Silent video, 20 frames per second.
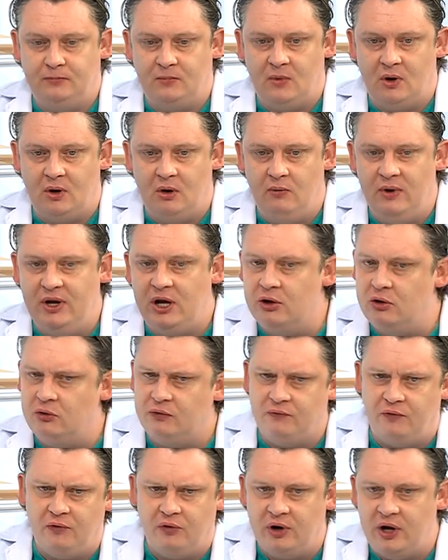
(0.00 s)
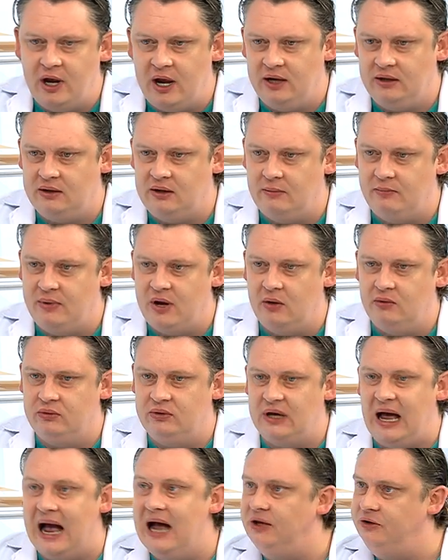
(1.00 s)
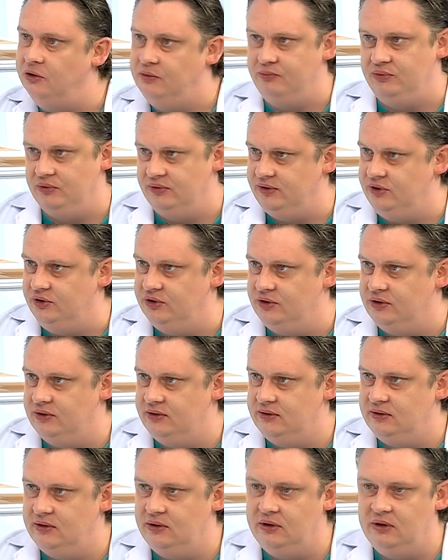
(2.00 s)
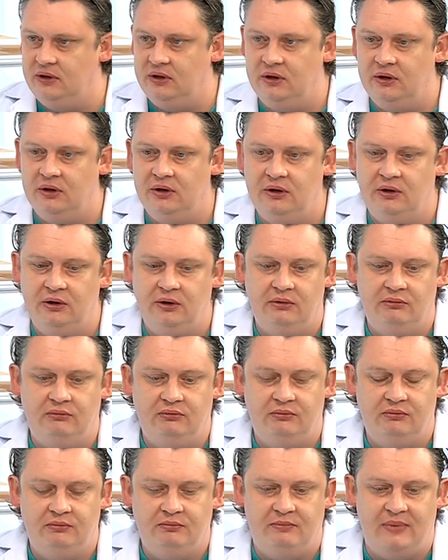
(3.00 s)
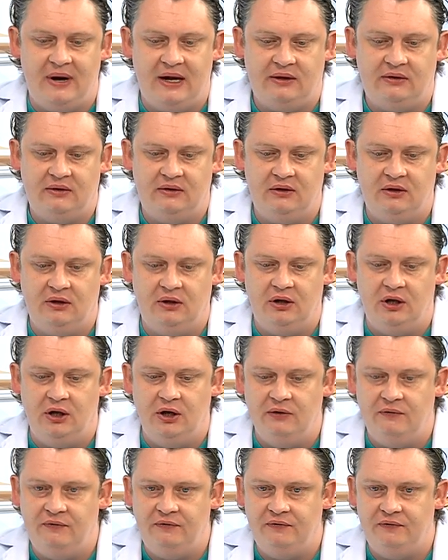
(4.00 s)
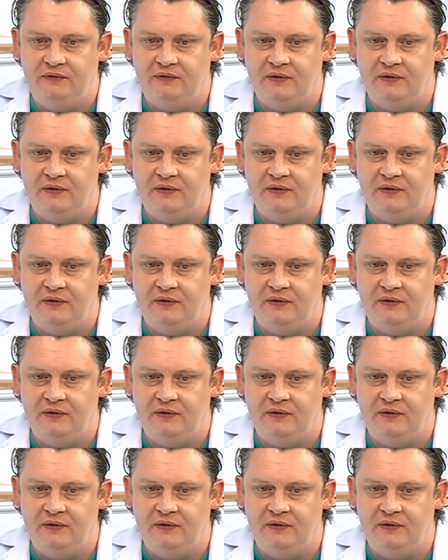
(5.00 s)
We cannot forget about other procedures, but if